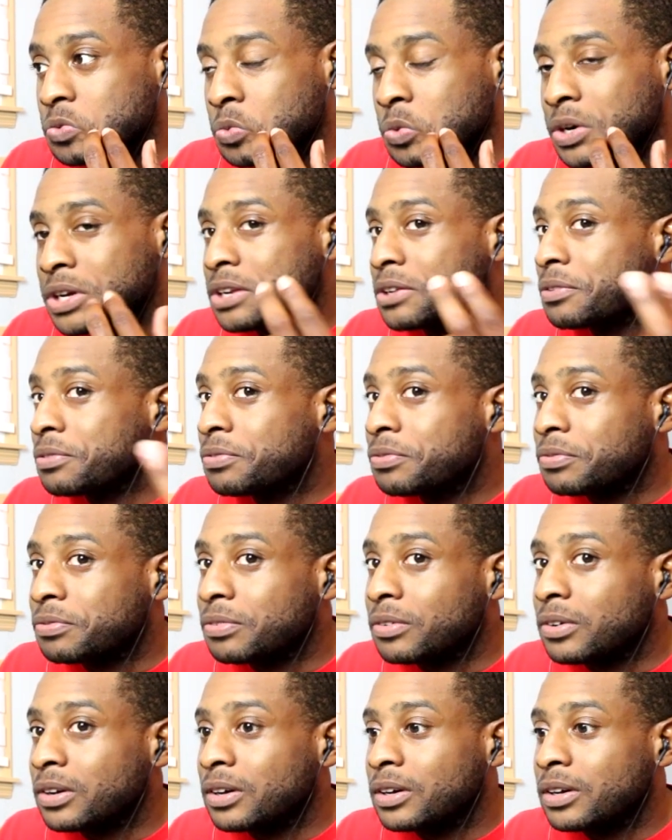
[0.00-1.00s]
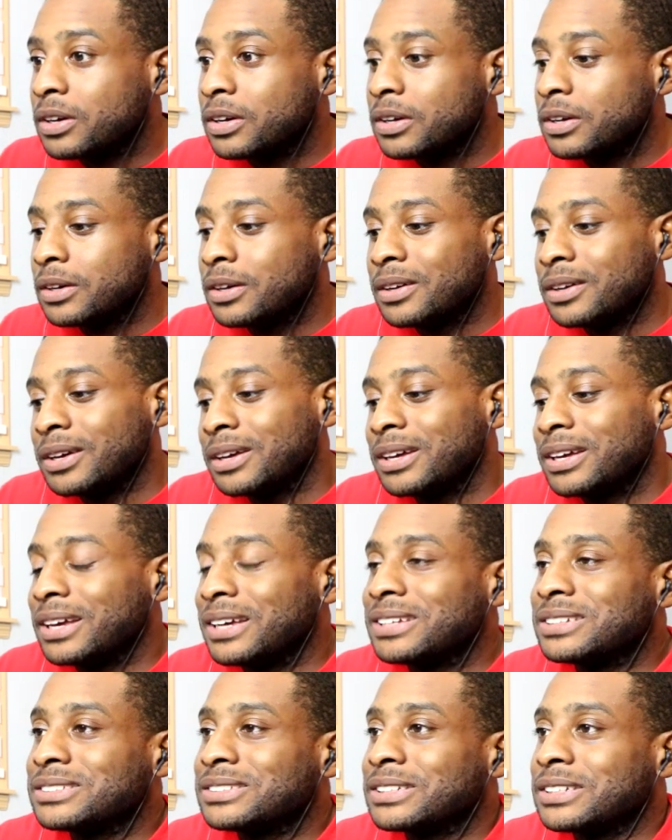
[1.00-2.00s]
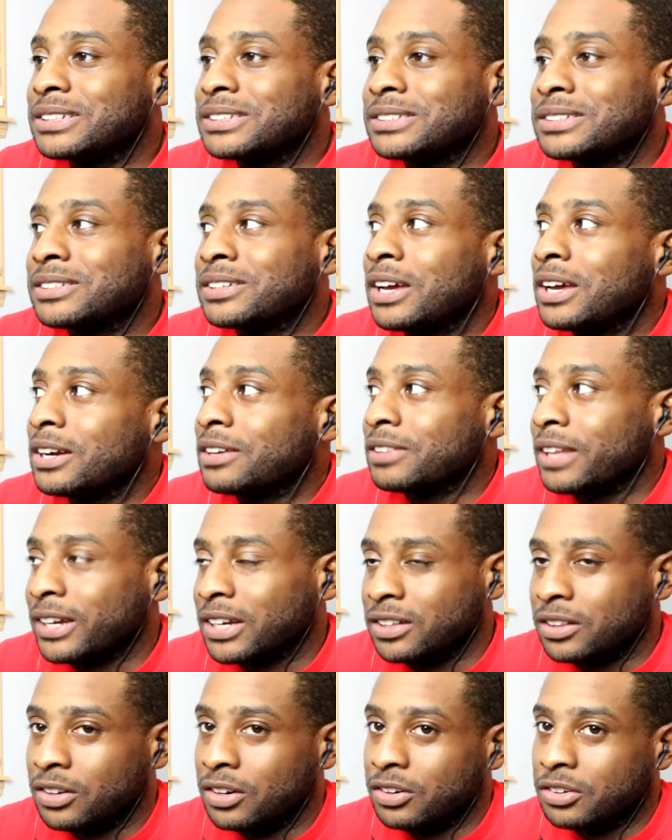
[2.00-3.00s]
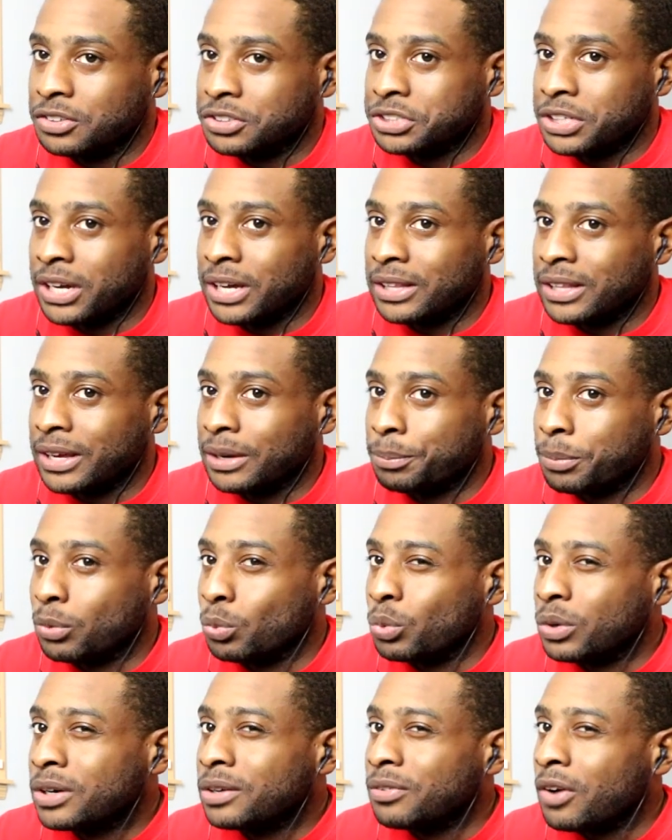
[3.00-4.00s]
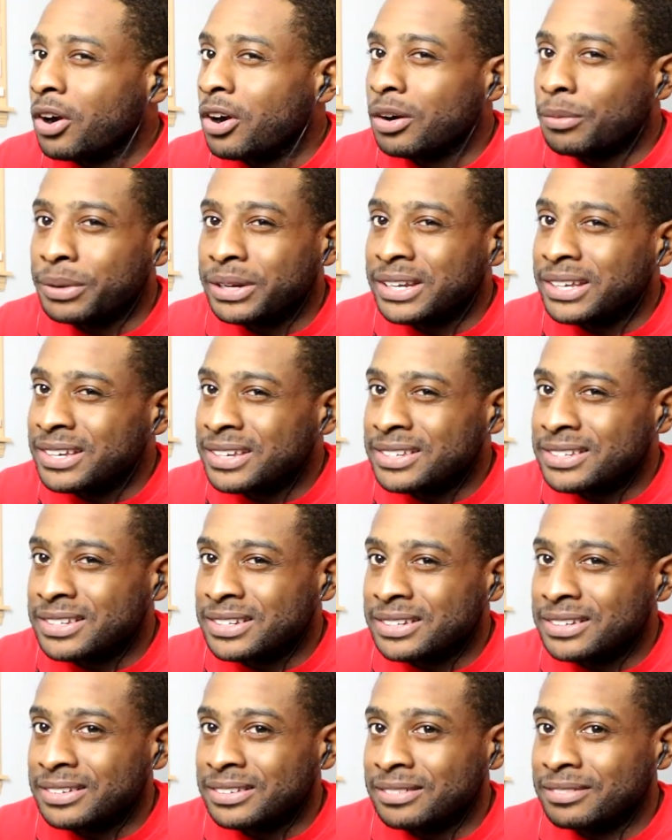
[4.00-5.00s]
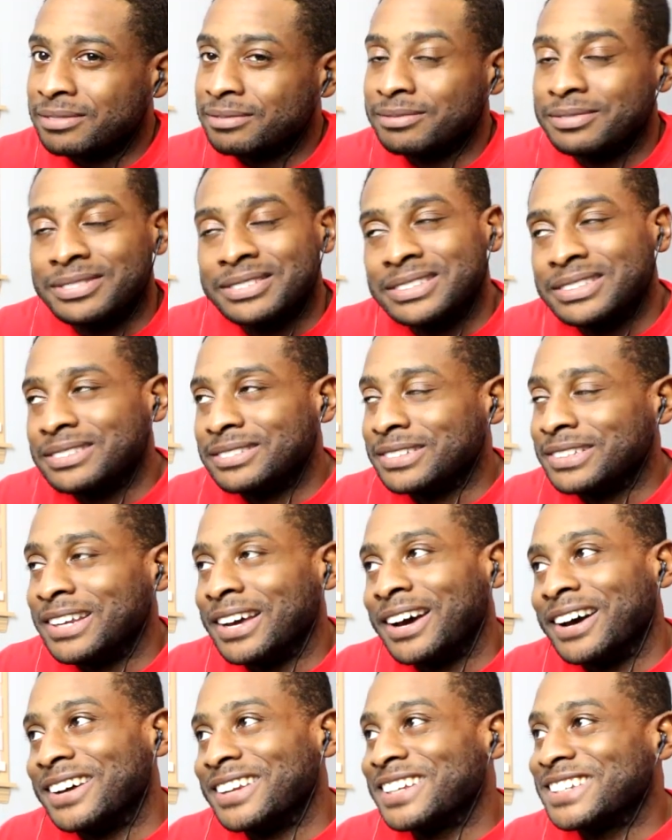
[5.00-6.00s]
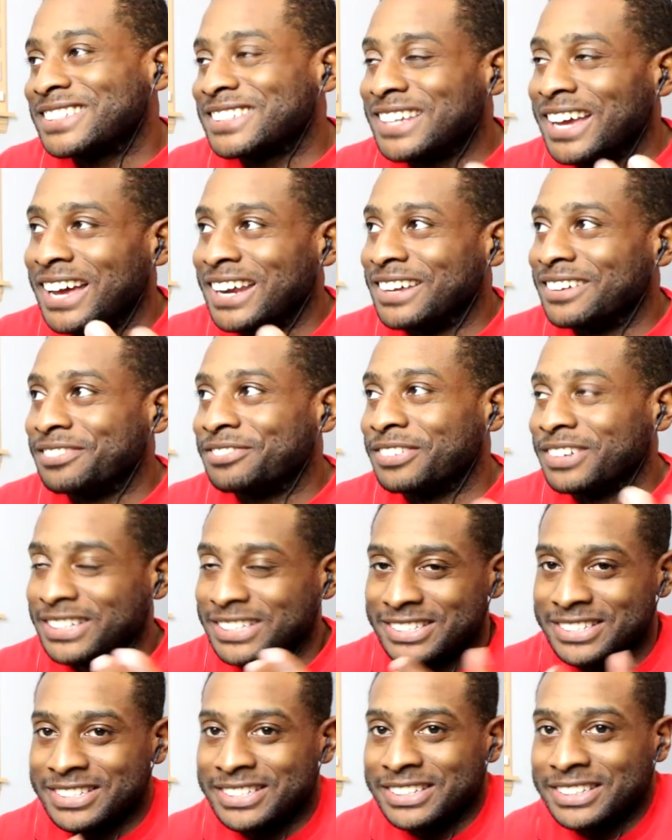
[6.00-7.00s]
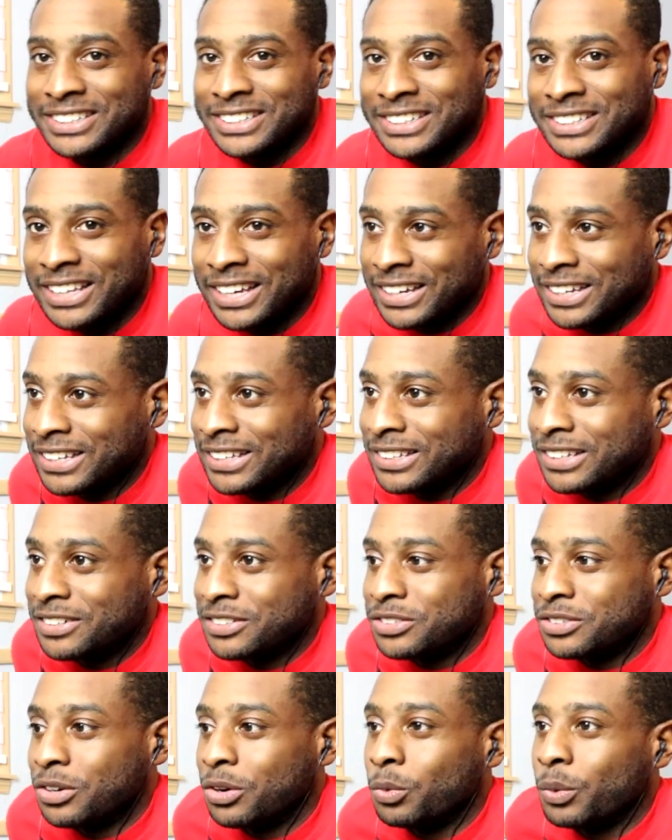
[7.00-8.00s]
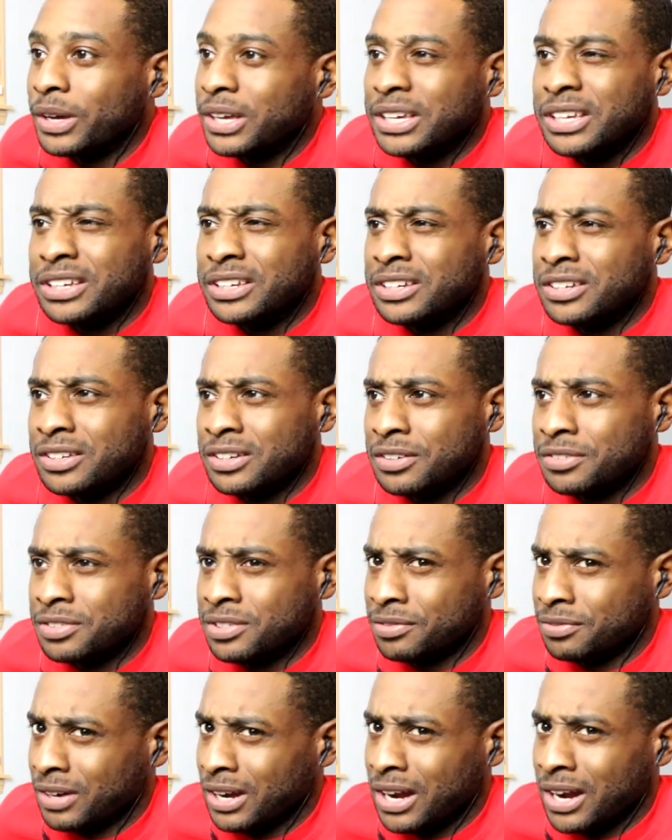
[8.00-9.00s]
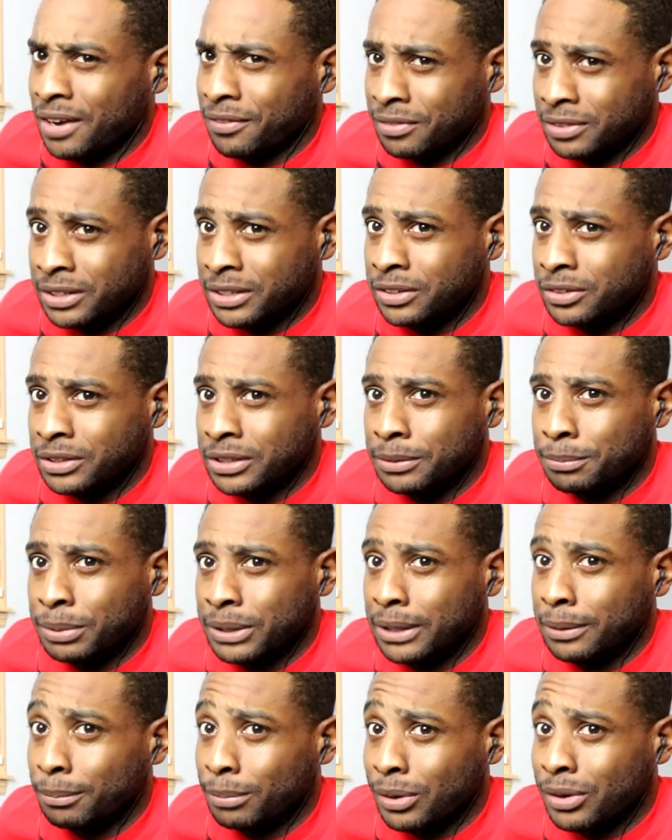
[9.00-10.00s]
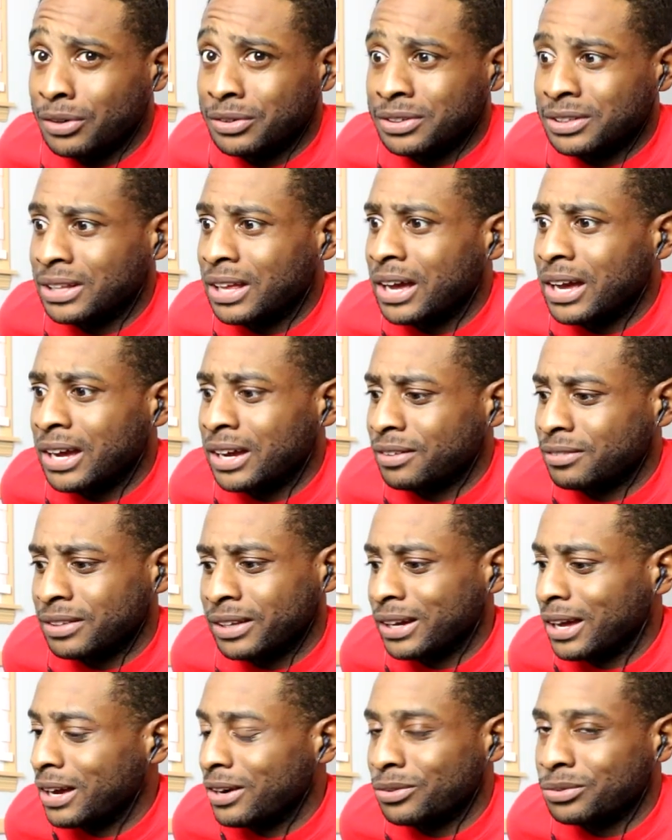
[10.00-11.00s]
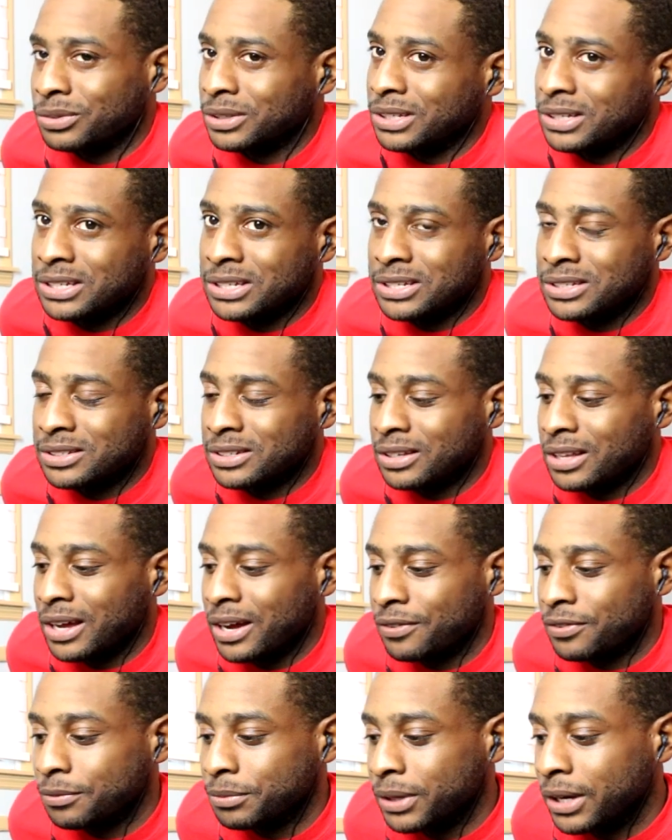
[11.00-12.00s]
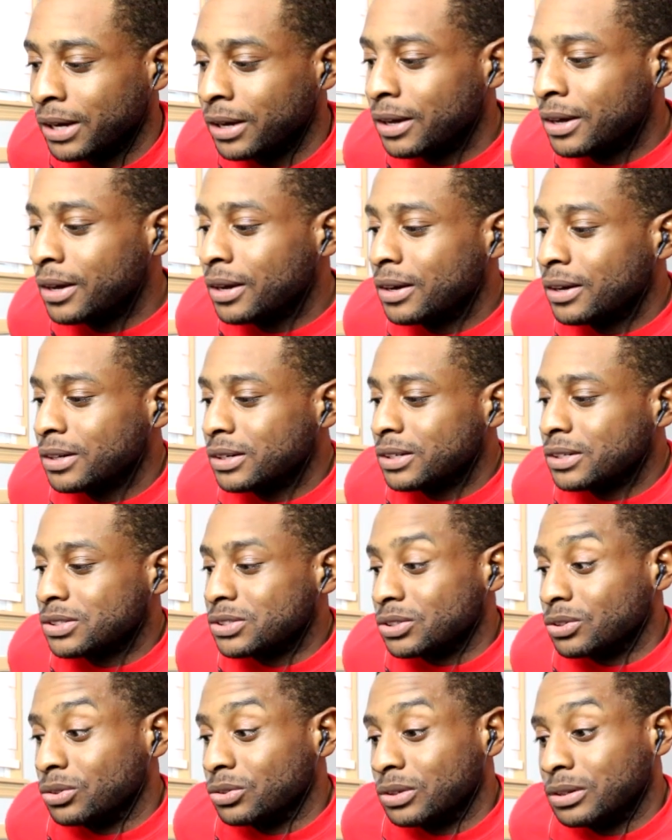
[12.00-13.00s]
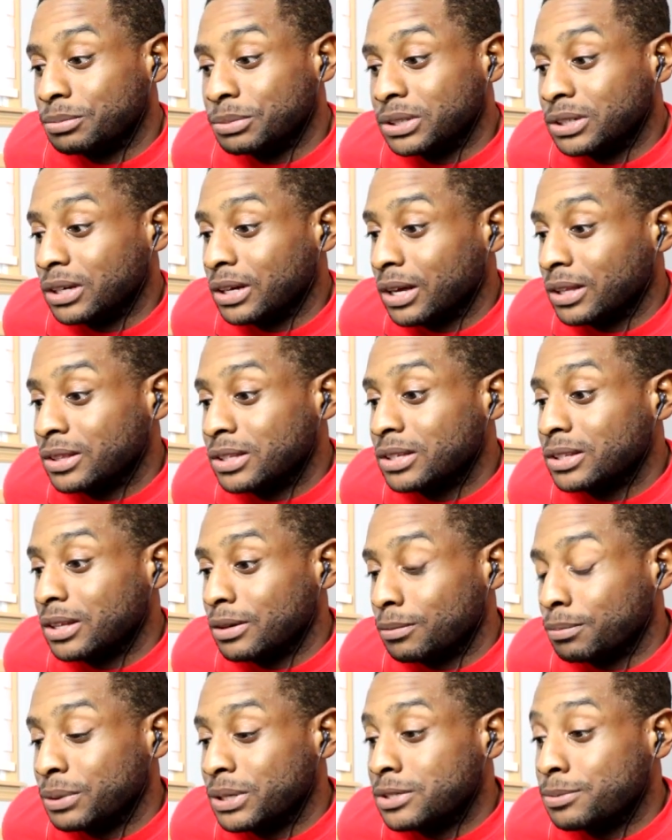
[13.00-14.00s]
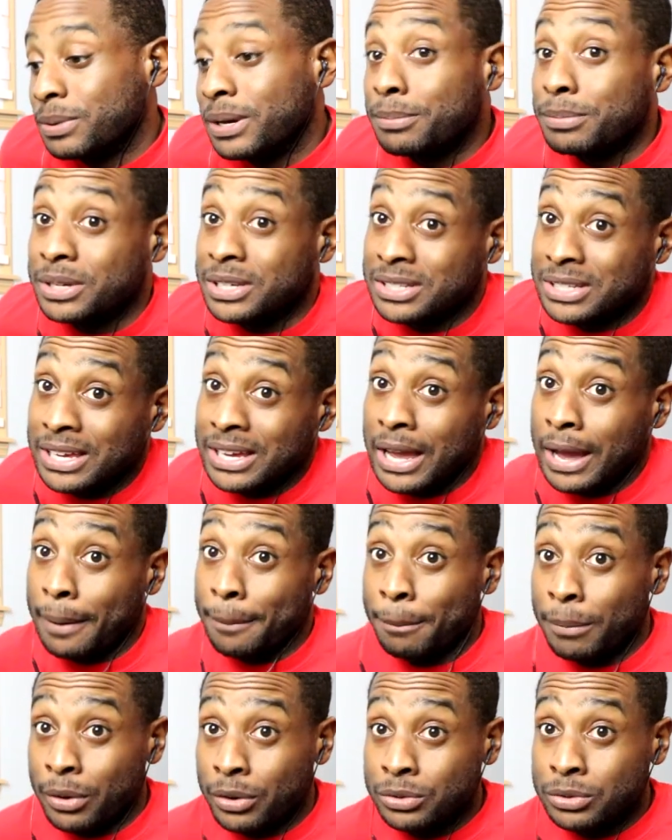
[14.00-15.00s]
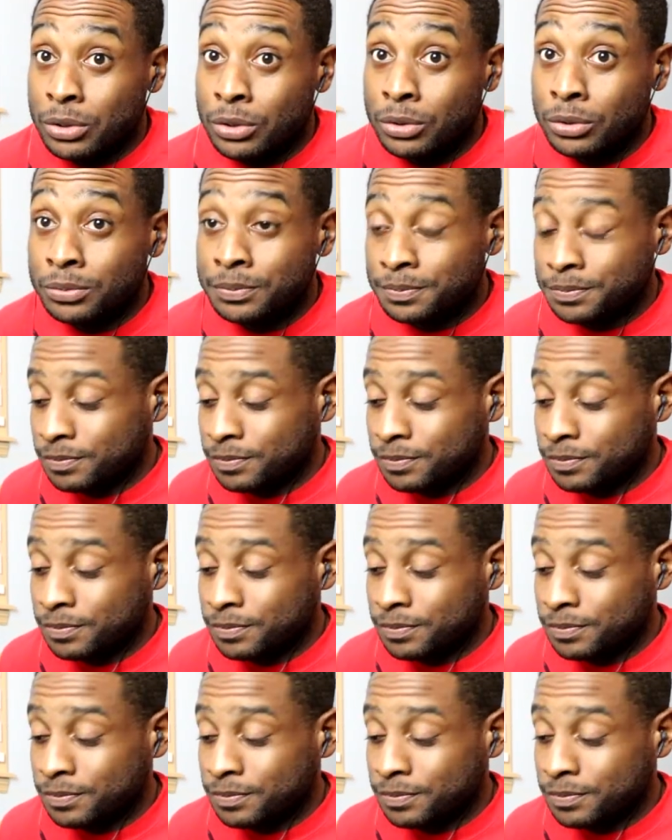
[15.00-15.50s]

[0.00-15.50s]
what if? It's it's kind of like a long shot. Like, but what if Armin isn't nah, that's kind of fucking silly. Like, he, there's no way he could have survived literally being burned alive. Like, I don't think he's alive from that. So, I mean, I think their best bet because they got Bertholdt,